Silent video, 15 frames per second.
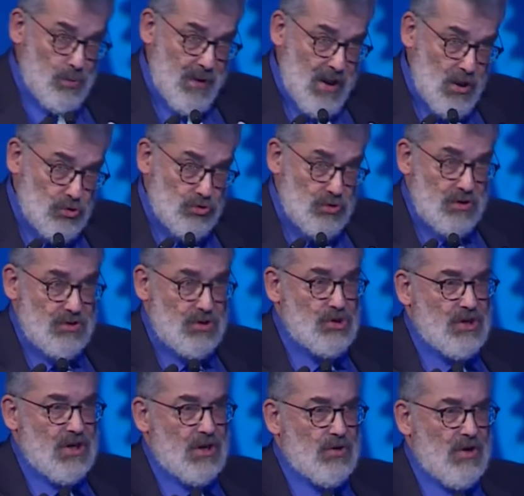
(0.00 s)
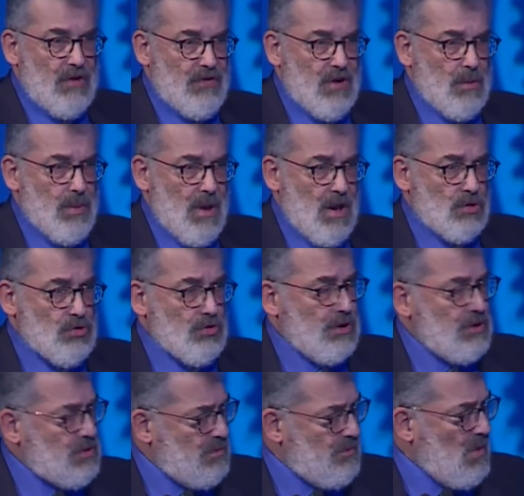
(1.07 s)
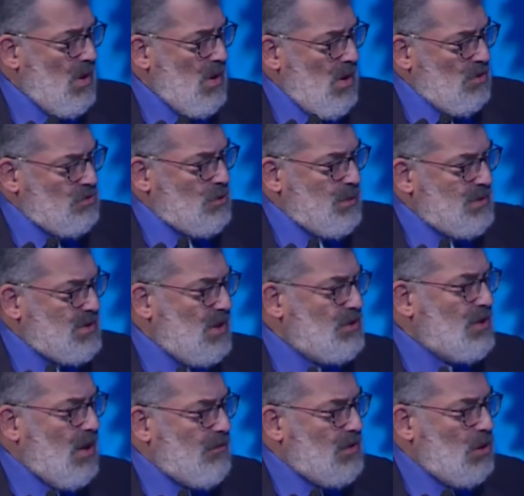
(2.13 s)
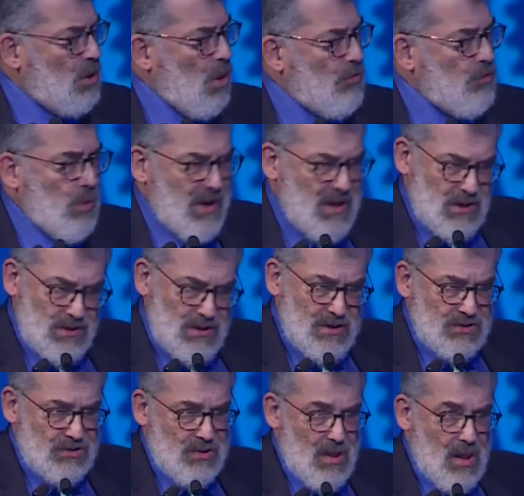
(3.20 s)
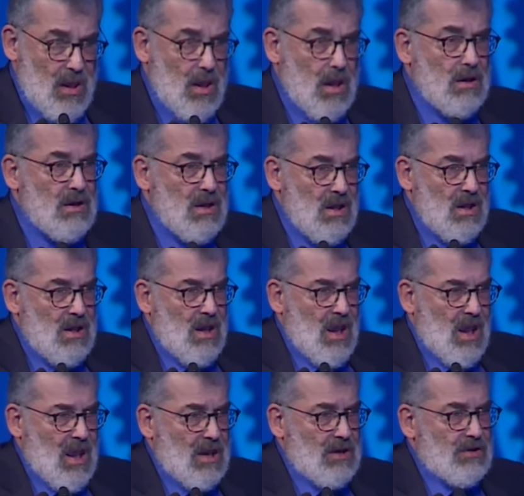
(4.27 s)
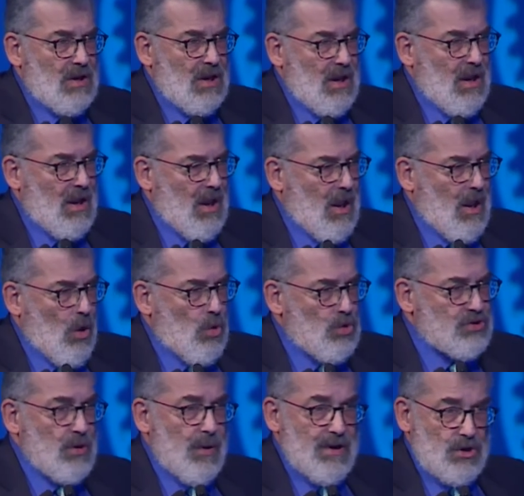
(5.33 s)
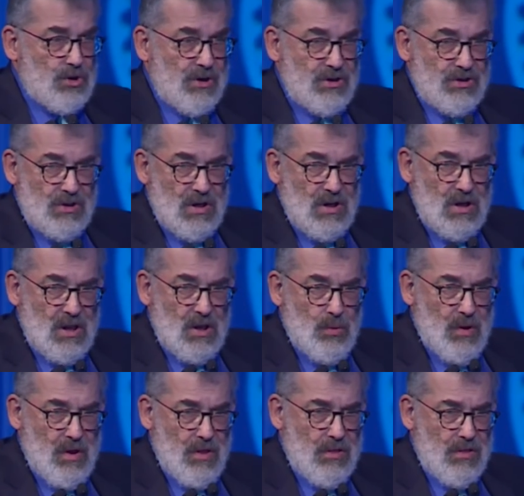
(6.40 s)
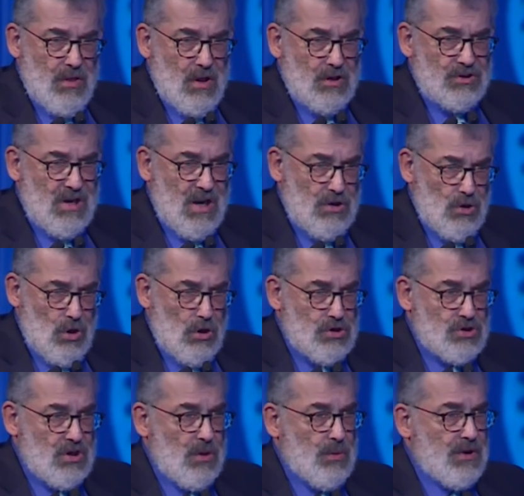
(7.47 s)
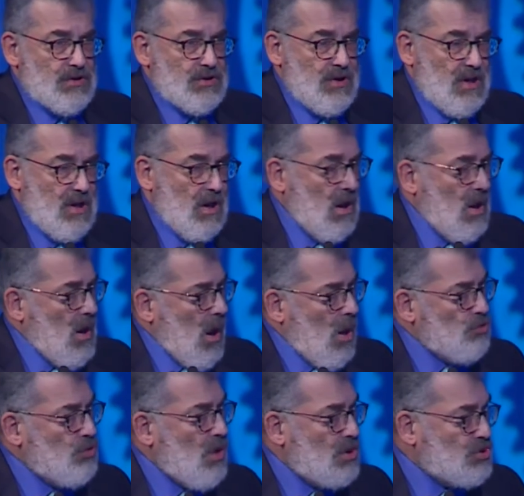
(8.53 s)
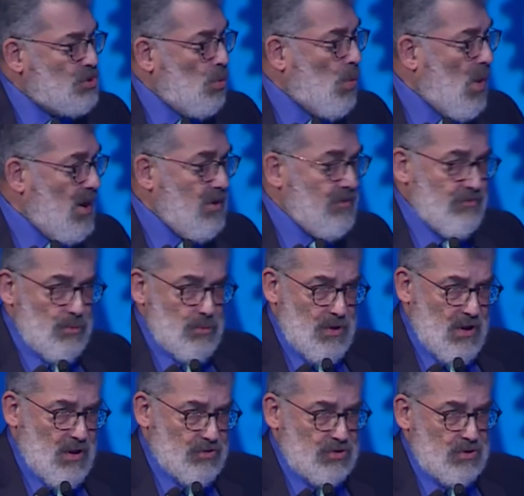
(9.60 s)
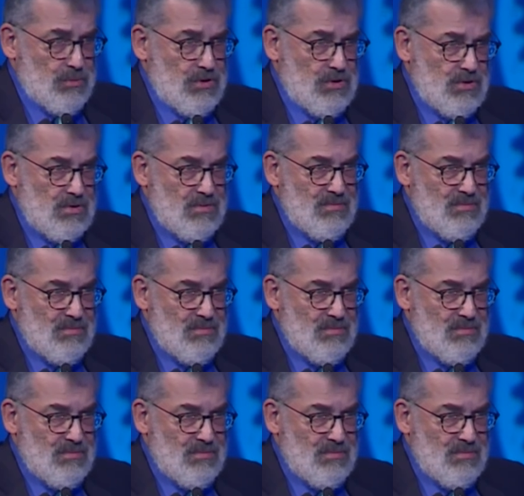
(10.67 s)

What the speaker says: boundaries and geographic boundaries, so we tend to have a lot of weakness there. And also increasingly with technology, we're seeing a rush away from customers.